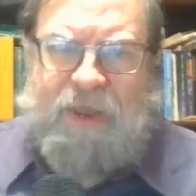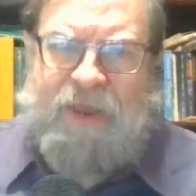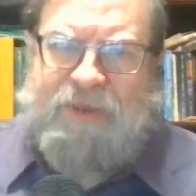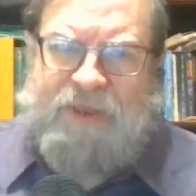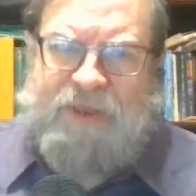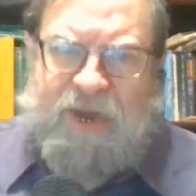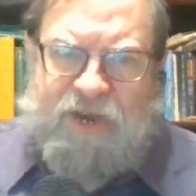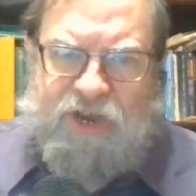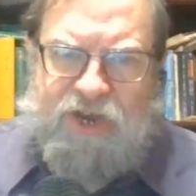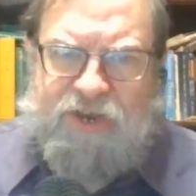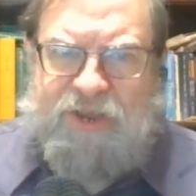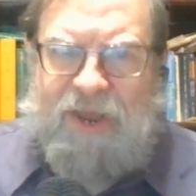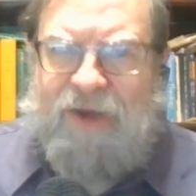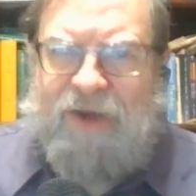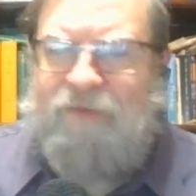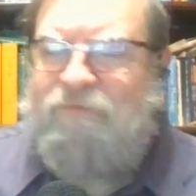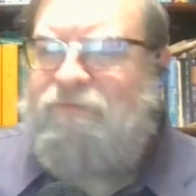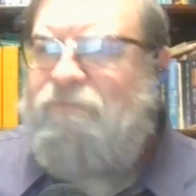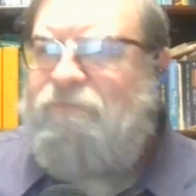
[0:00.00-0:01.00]
as I just
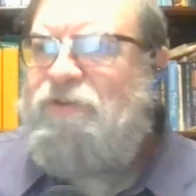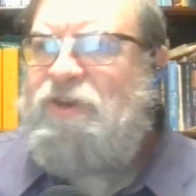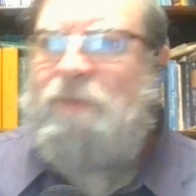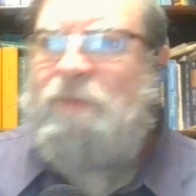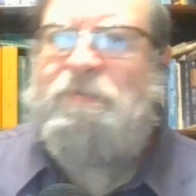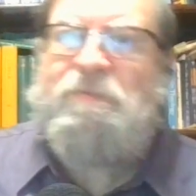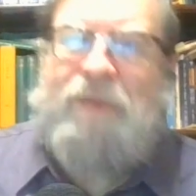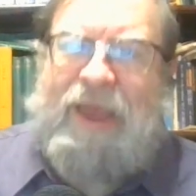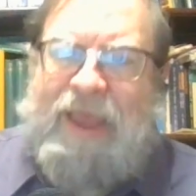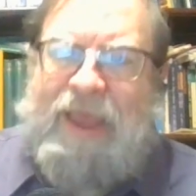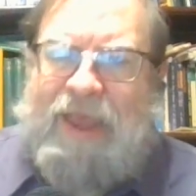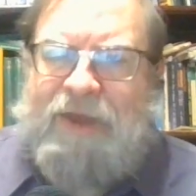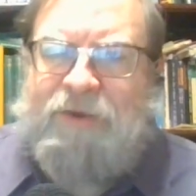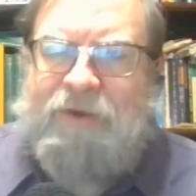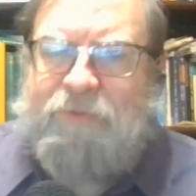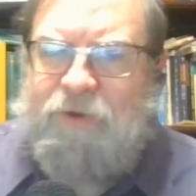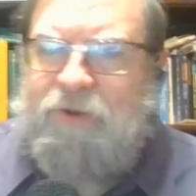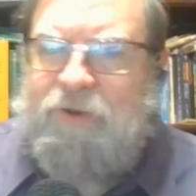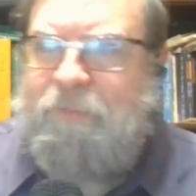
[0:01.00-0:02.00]
kind of tipped my hand a little